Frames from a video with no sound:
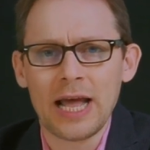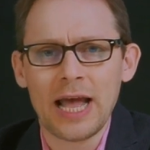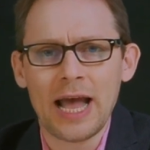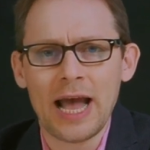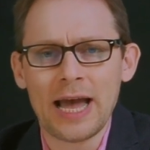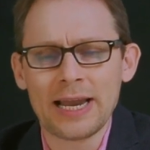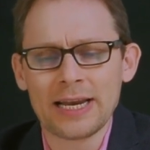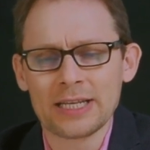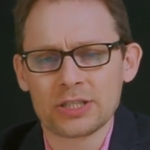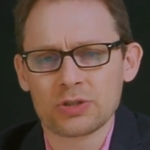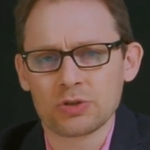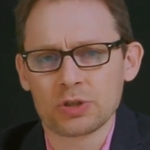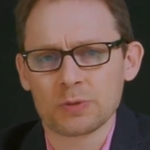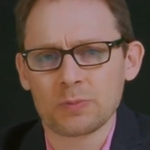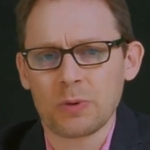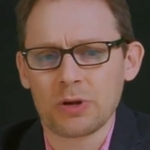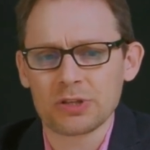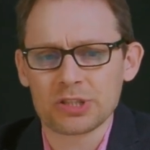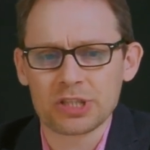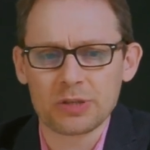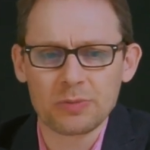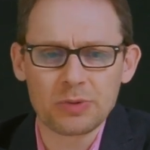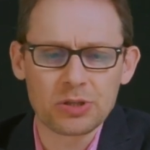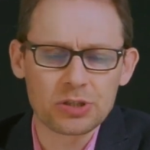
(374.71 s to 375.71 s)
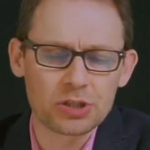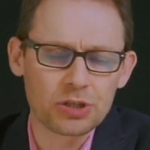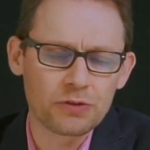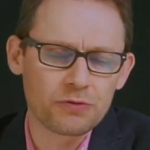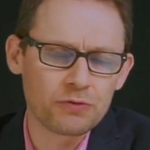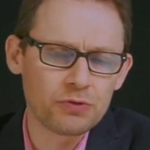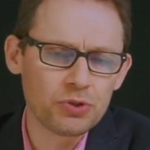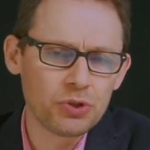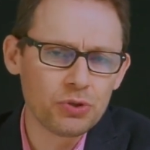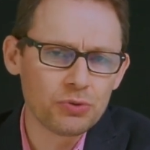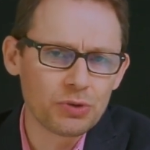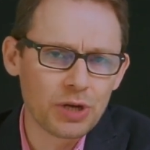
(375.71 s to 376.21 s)
And it's responsibility
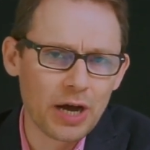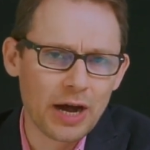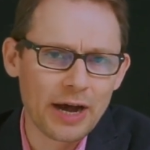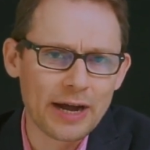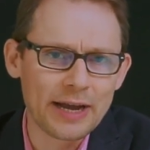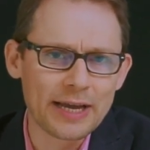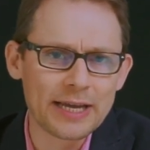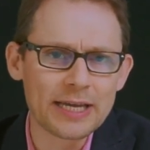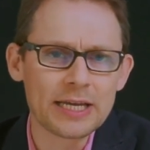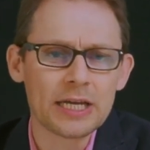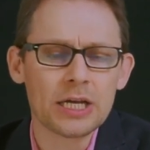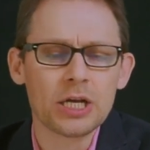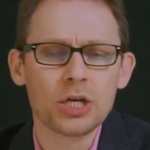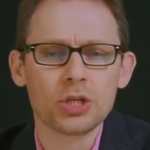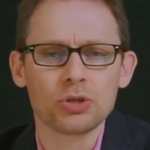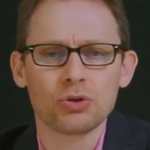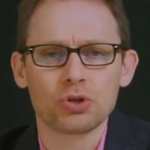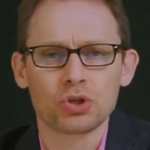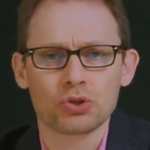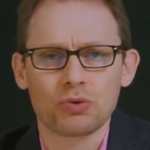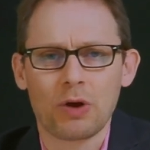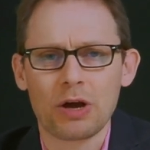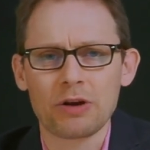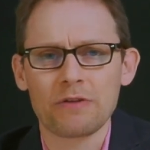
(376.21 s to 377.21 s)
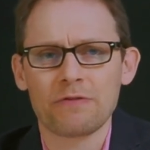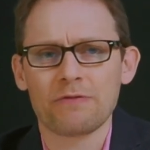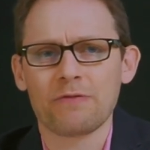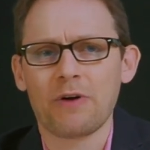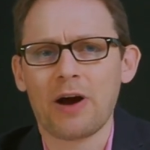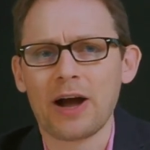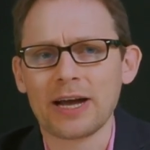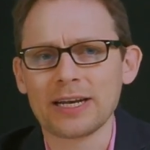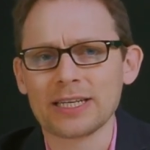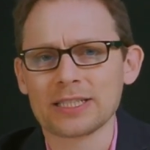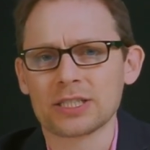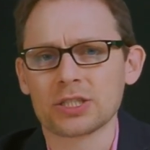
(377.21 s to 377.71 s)
for you and I to try to
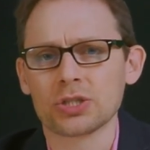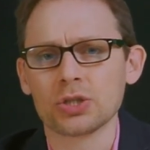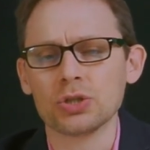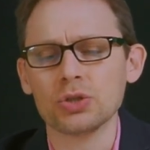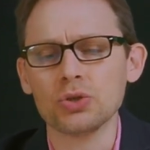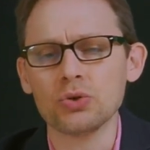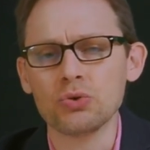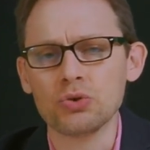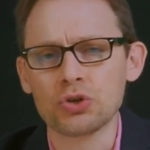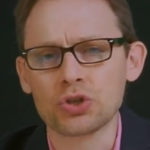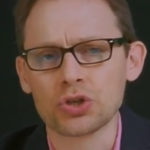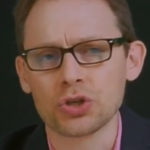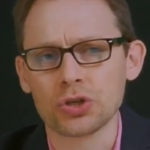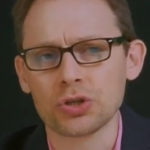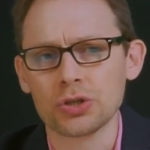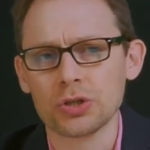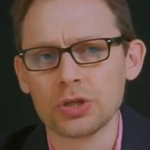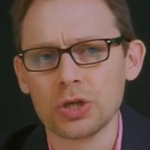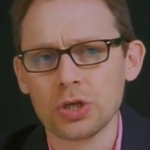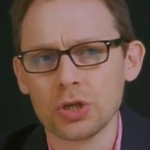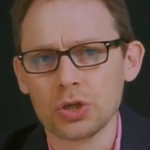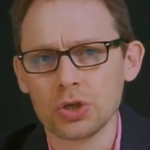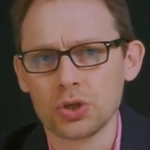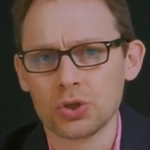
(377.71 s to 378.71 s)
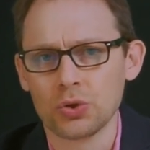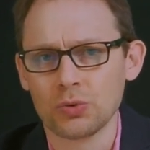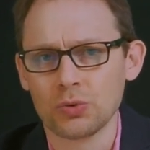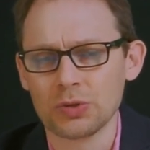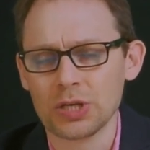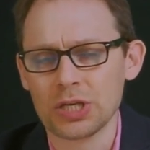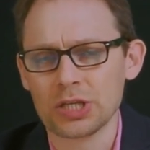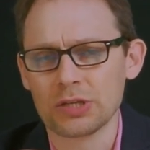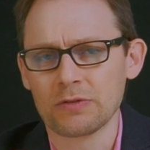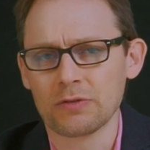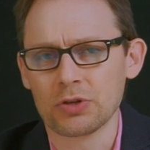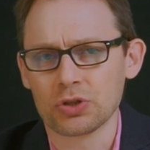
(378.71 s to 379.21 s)
find a solution to an
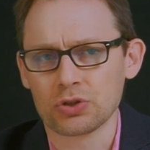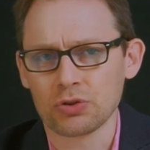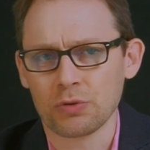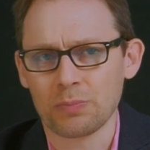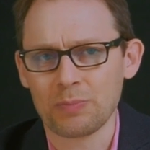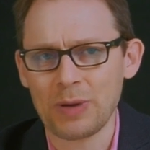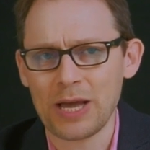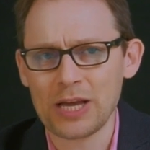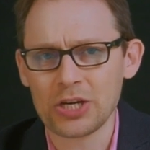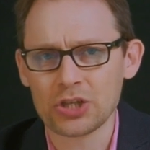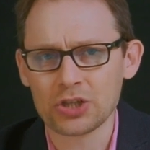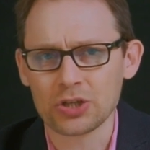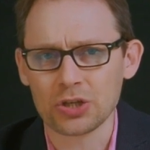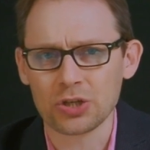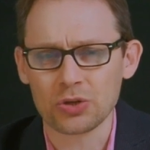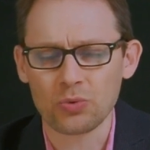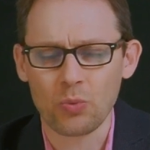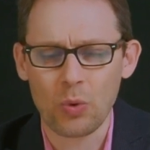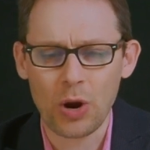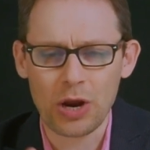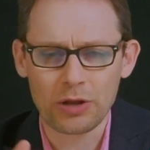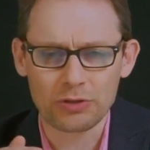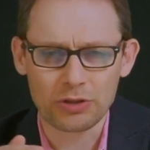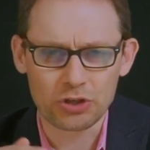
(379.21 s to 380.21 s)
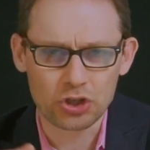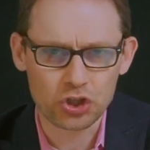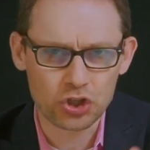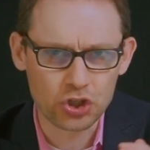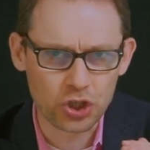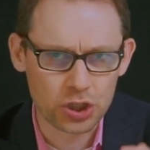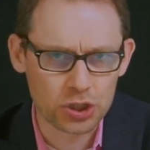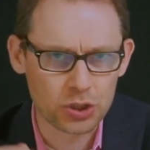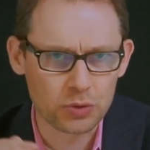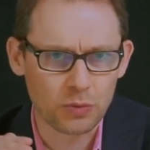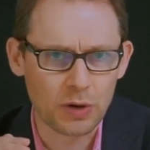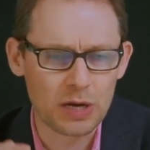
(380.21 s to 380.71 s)
individual patient where there's
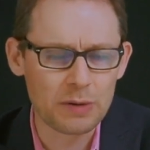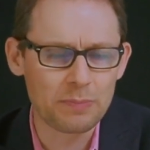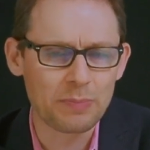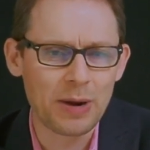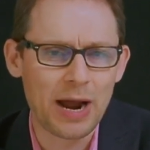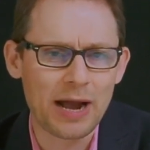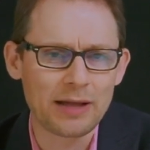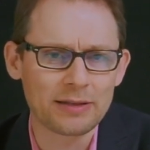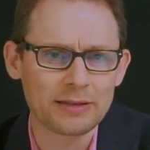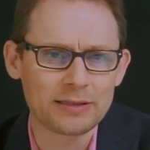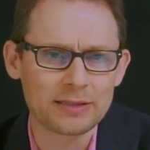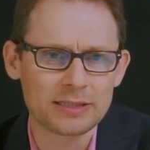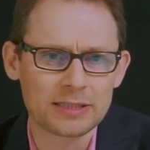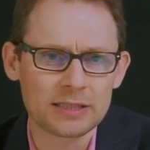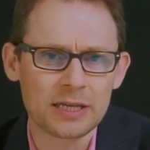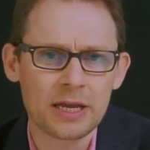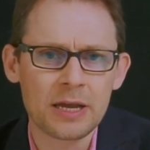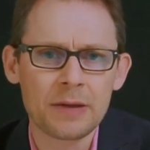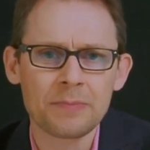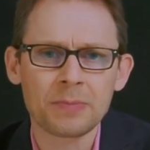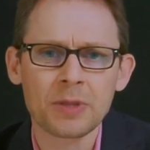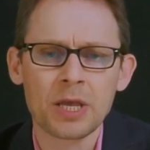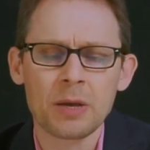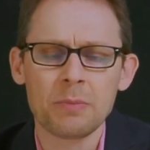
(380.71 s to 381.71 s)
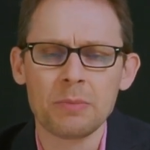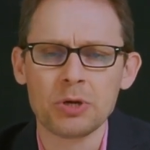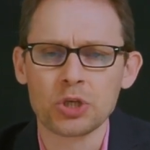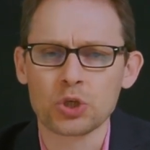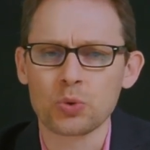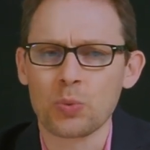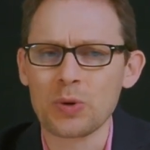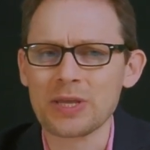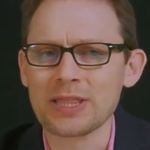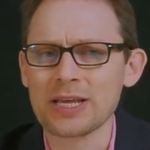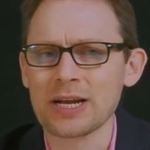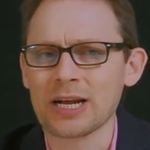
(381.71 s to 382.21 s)
just the right balance
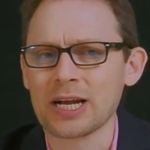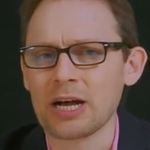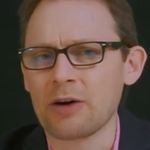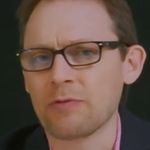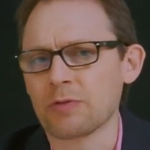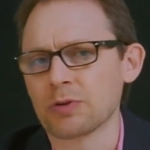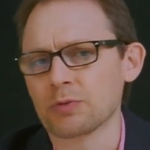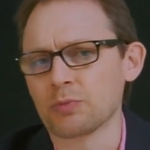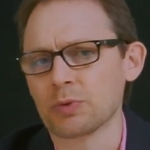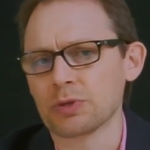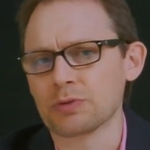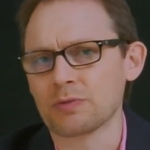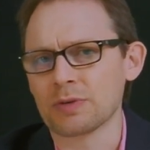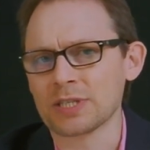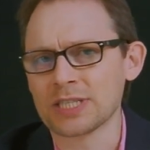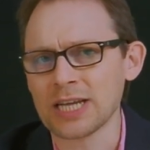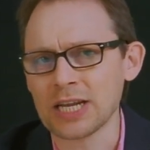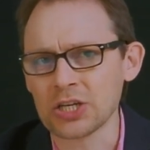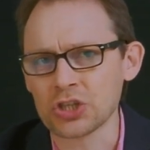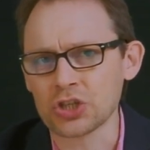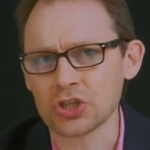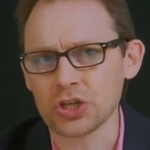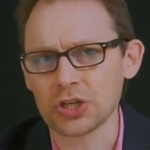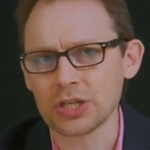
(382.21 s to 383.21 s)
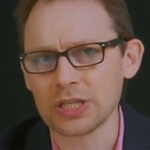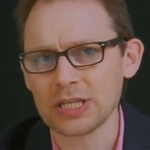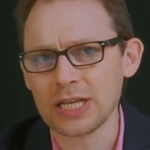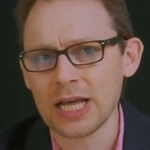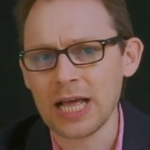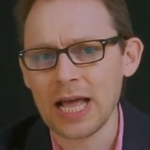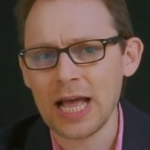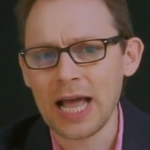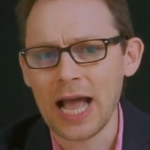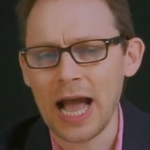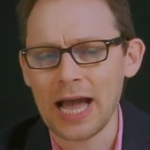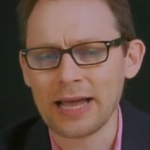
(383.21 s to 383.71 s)
between their comfort with retention
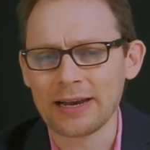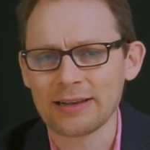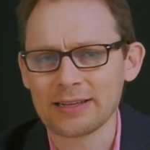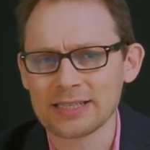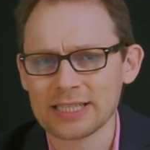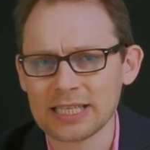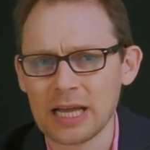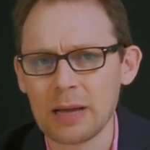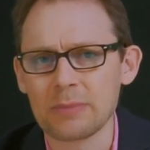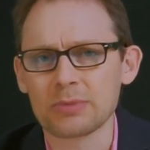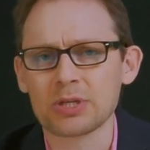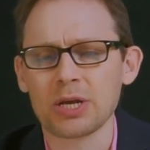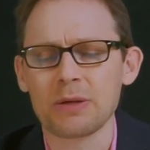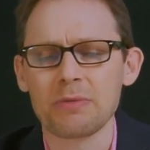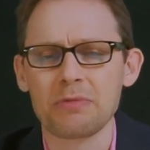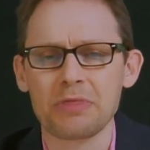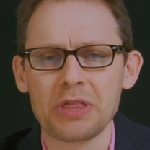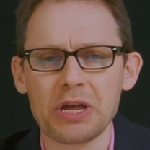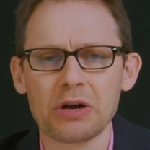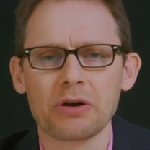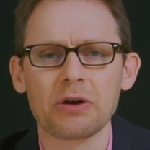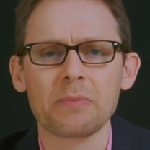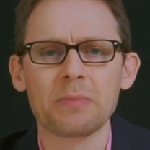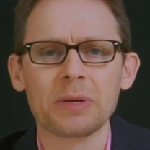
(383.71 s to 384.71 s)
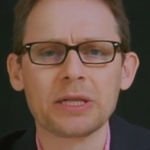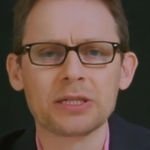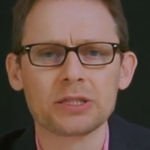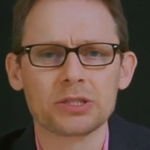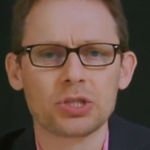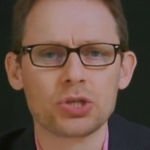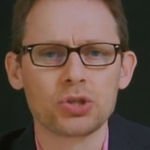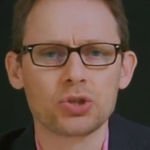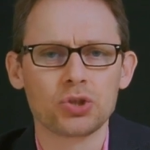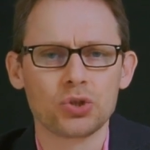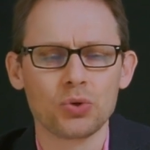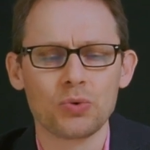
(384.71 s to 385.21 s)
and at the same time their
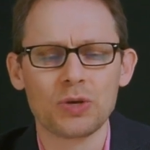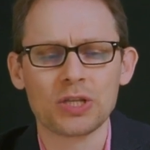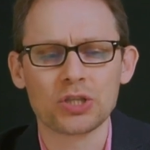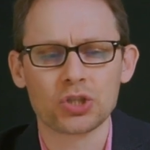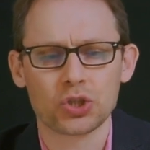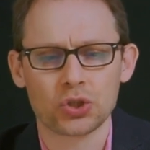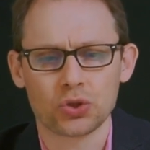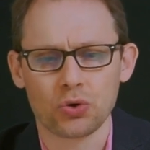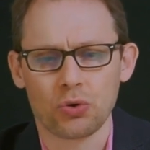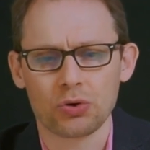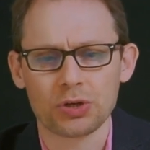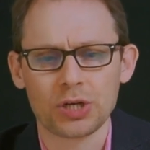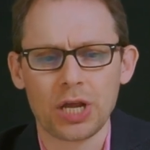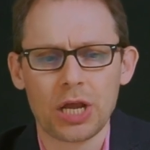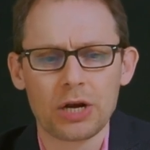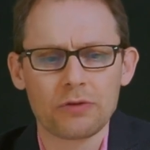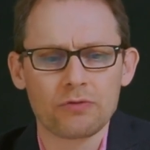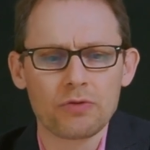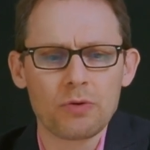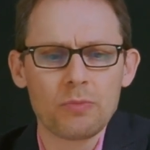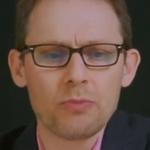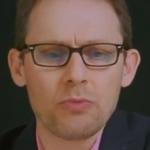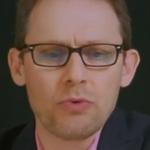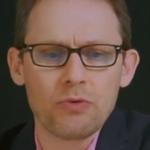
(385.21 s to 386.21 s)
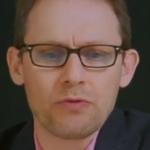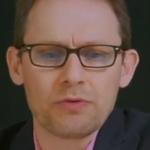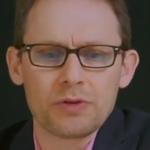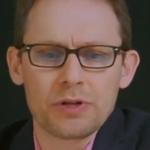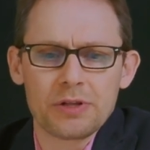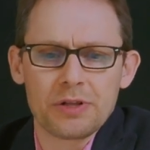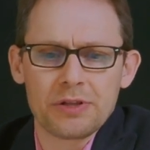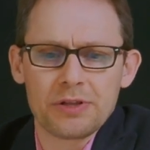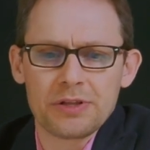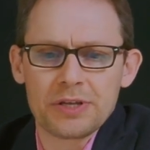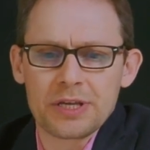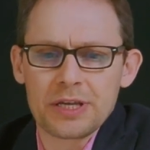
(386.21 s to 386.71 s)
ability to insert and remove
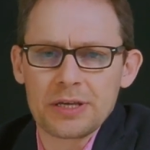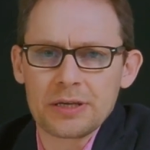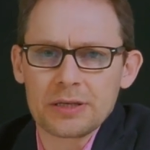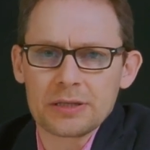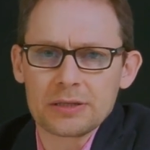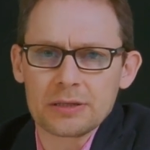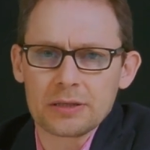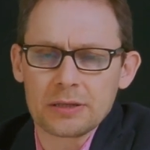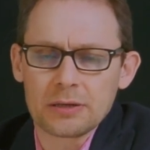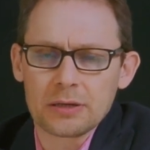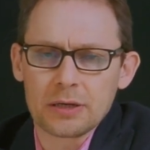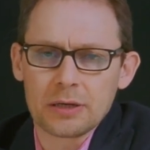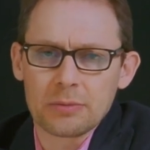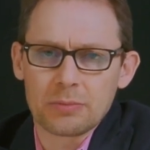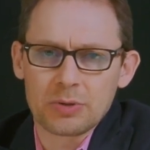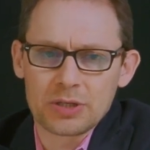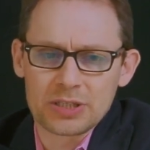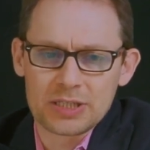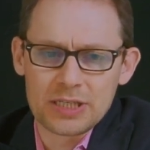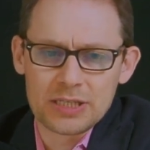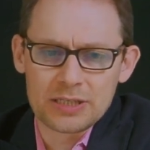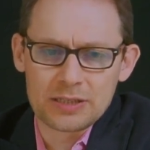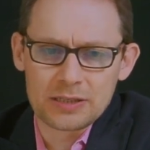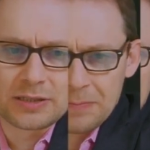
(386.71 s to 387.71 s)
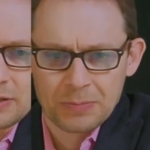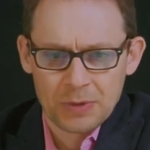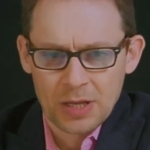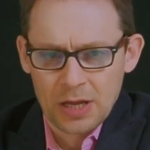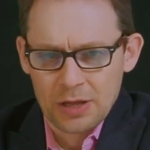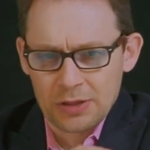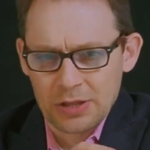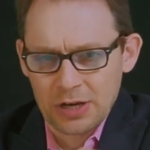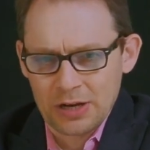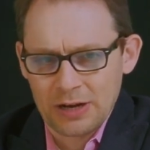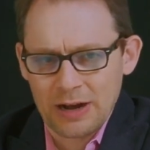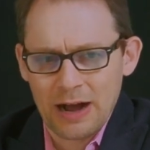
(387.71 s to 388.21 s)
the prosthesis.
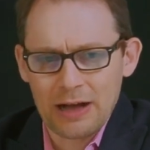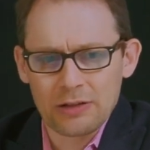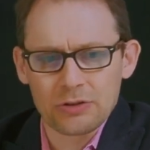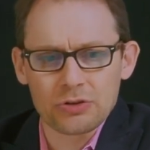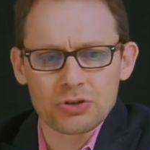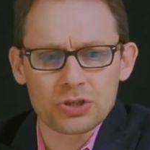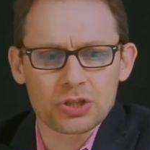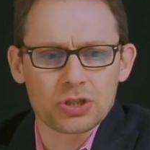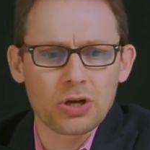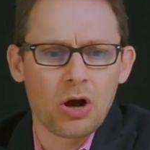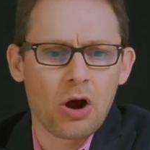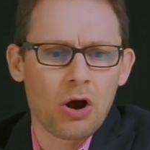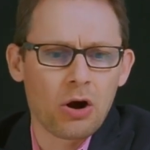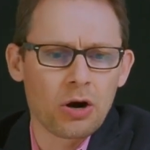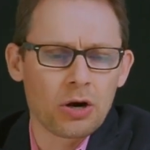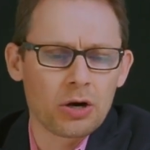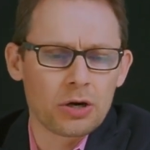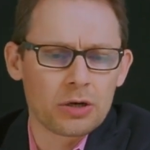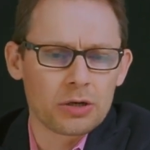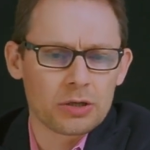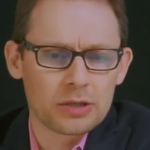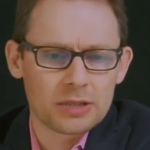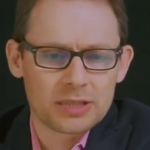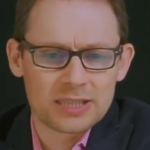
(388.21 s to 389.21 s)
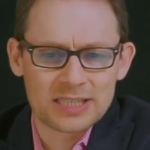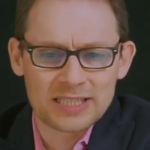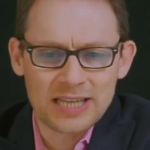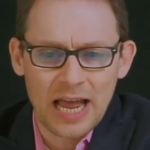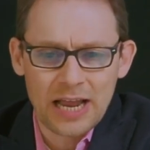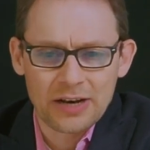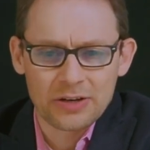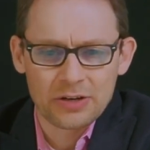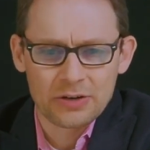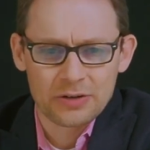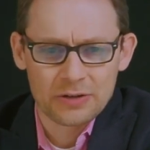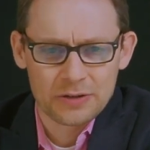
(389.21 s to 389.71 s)
The colors are
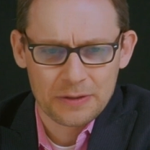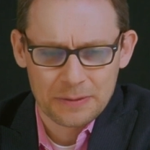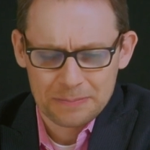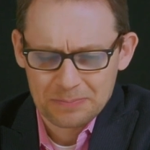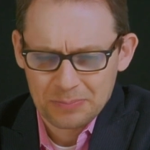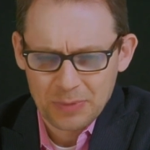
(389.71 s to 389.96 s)
standard.